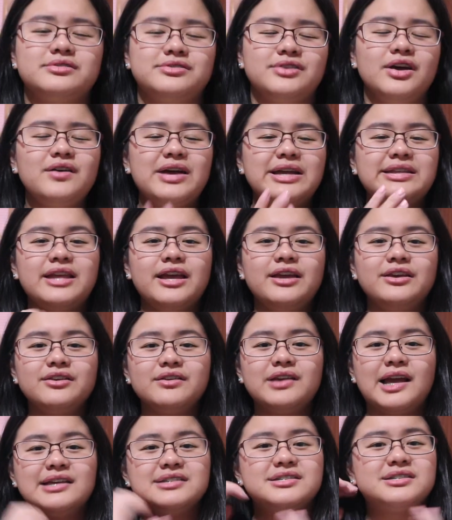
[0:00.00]
So I thank
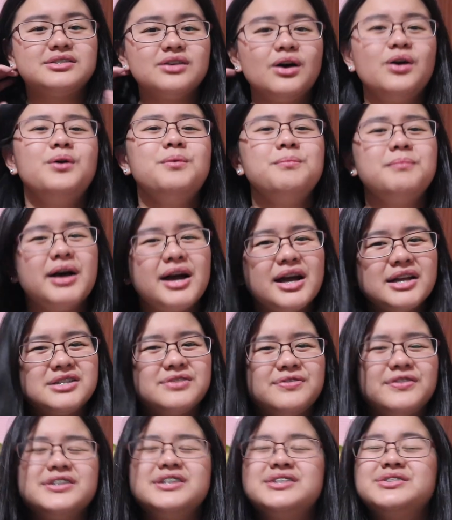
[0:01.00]
you guys so
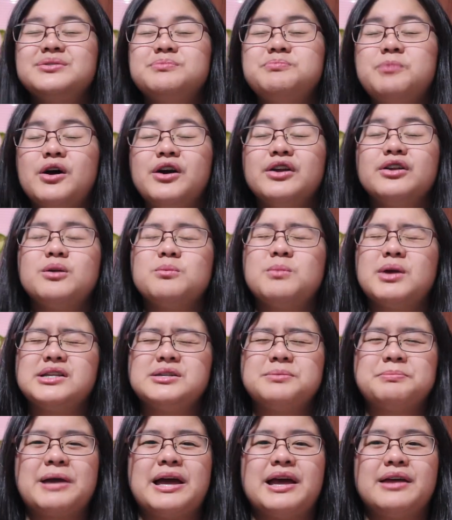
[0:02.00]
much for the support on my
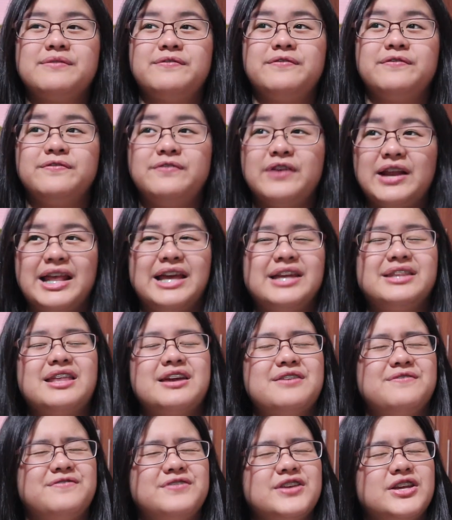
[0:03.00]
Japan
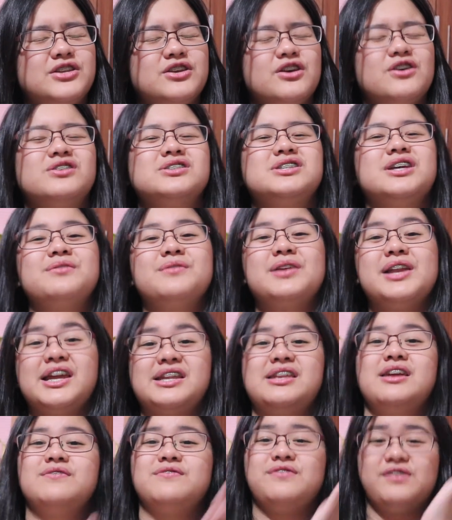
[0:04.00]
related videos and
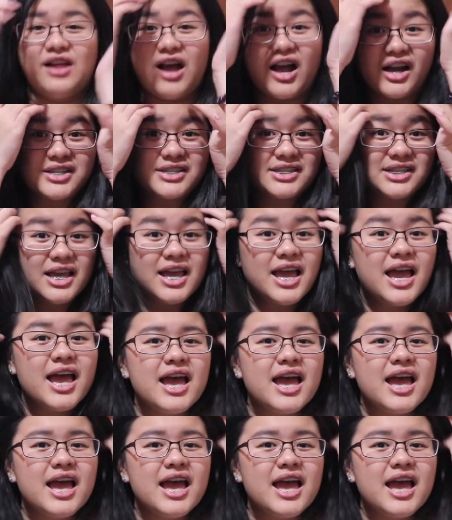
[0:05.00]
related vlogs.